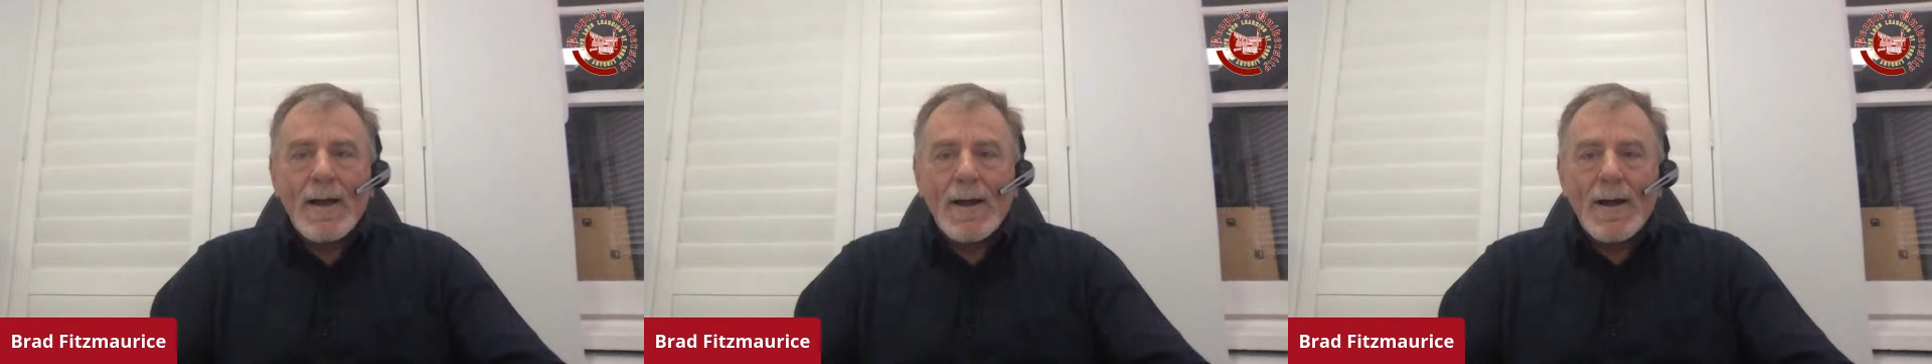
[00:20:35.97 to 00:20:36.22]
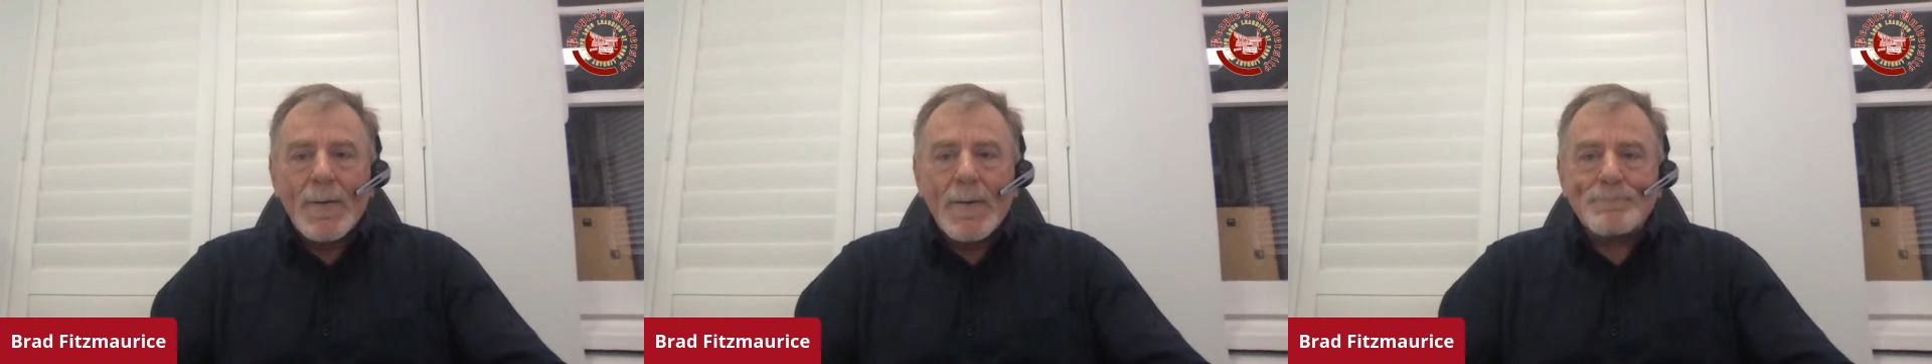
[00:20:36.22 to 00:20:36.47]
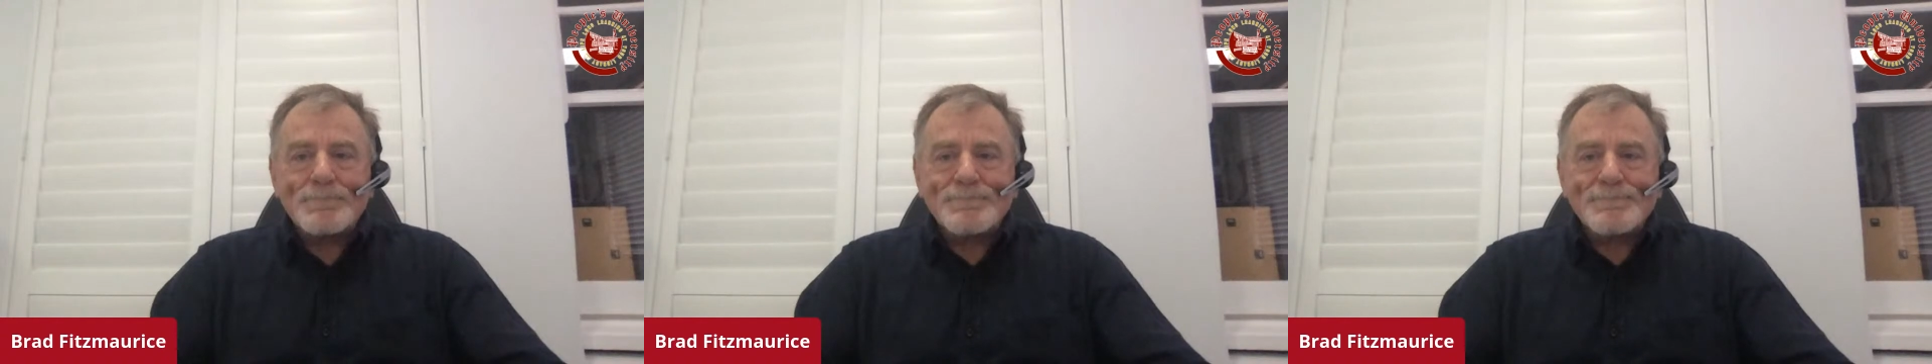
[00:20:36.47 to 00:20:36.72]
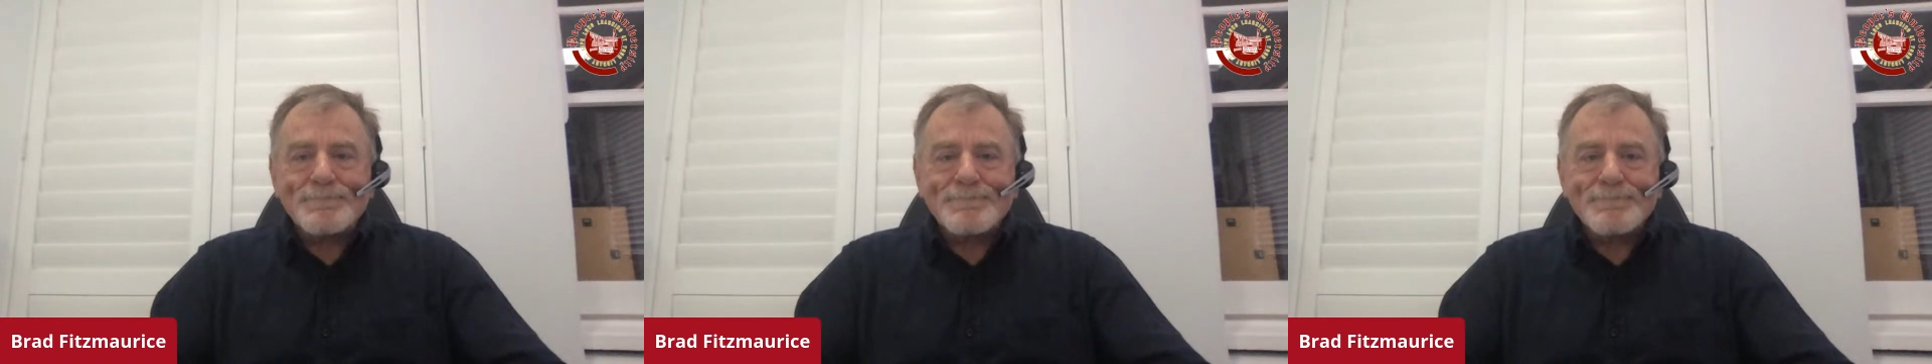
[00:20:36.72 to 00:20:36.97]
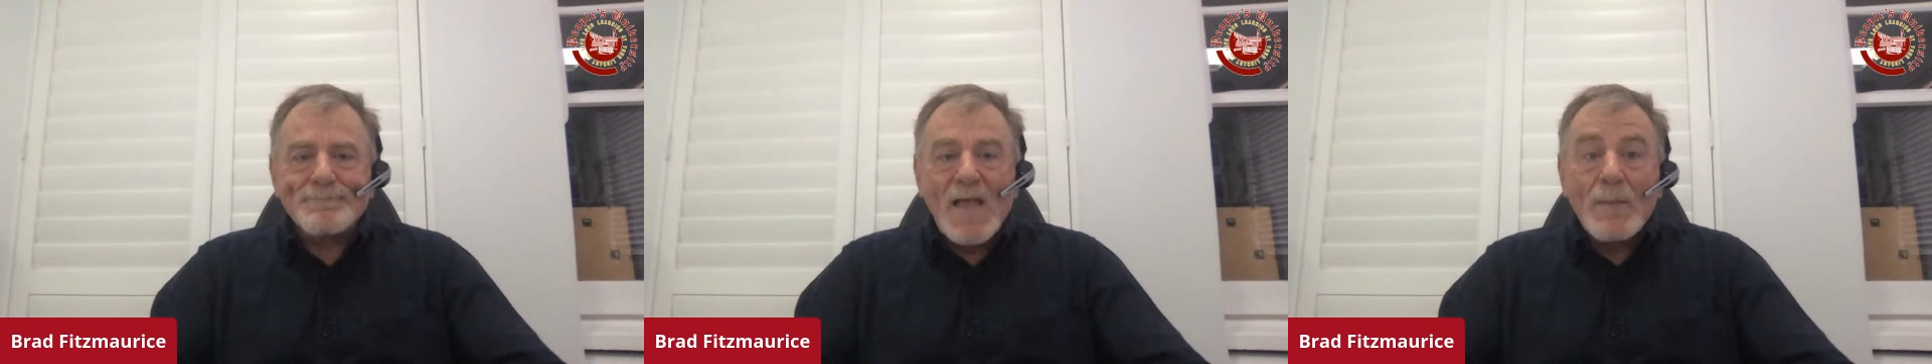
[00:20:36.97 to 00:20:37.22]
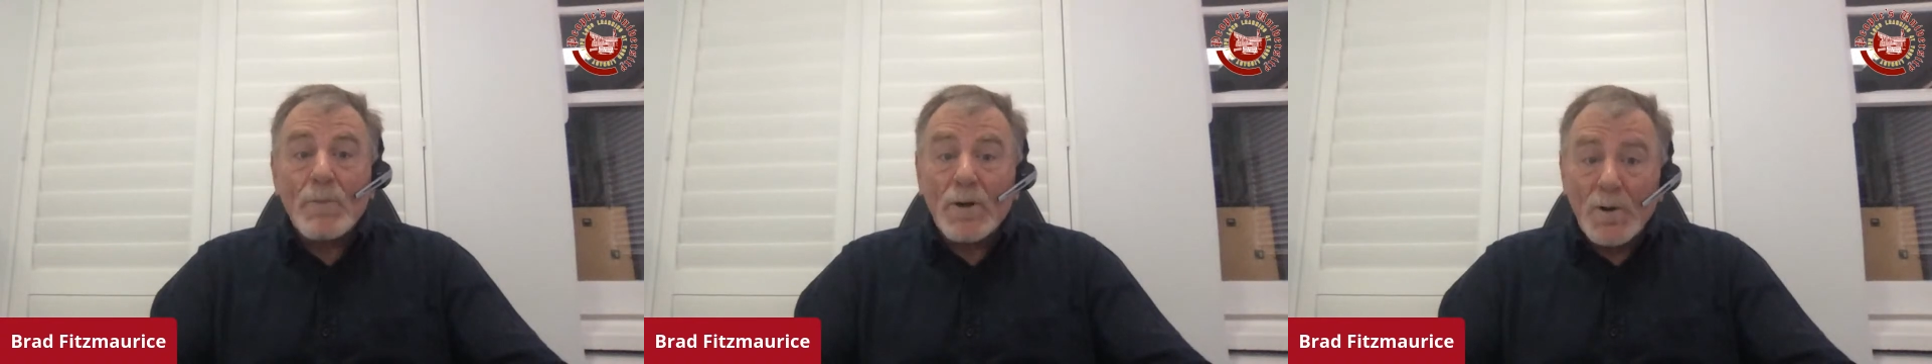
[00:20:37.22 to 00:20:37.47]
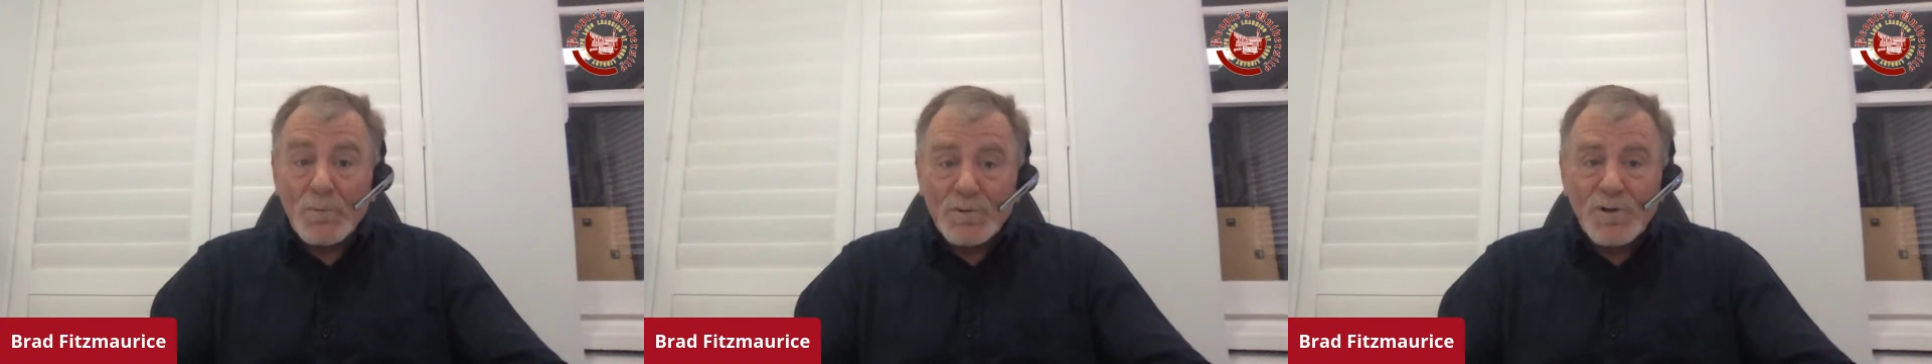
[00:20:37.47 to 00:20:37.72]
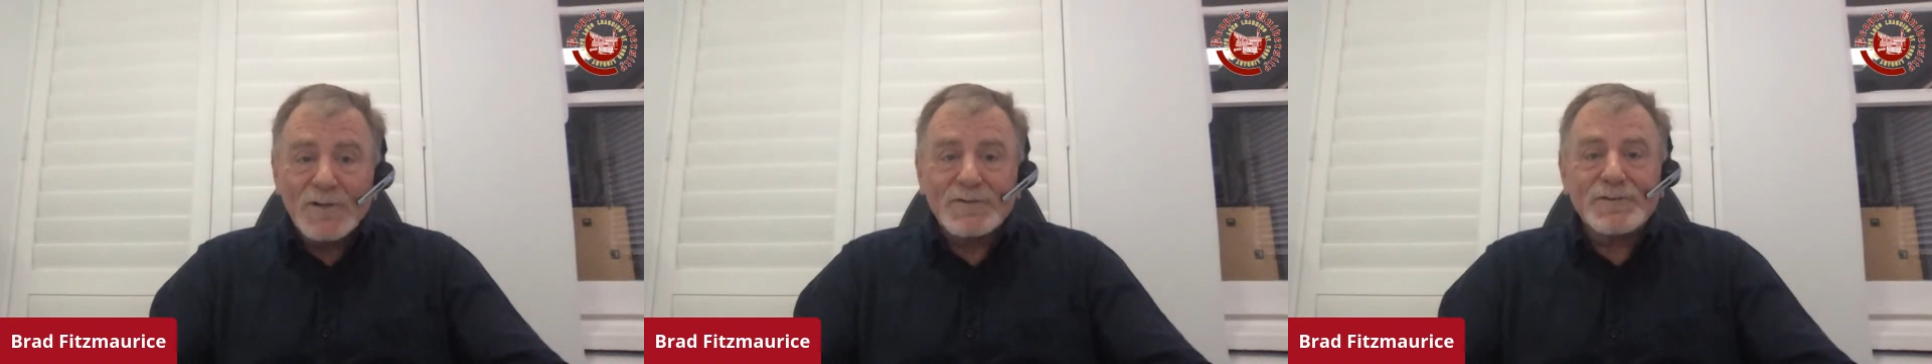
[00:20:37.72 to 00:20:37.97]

but I would like